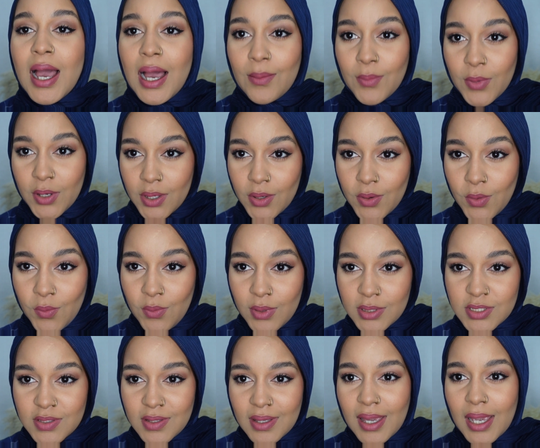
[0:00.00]
I'm gonna go
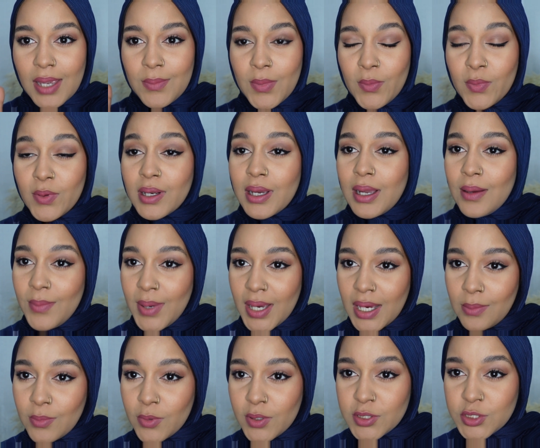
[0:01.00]
watch the game. I'm gonna come back.
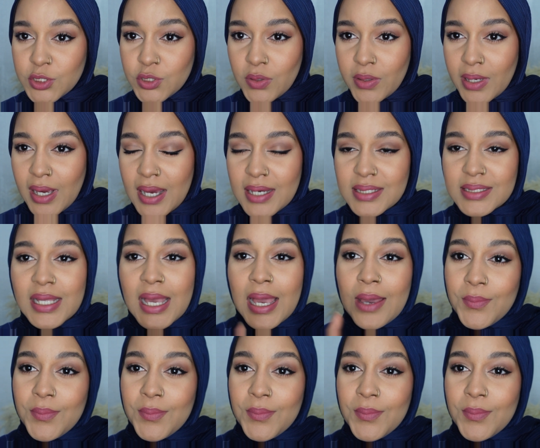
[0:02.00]
I'm gonna show you guys.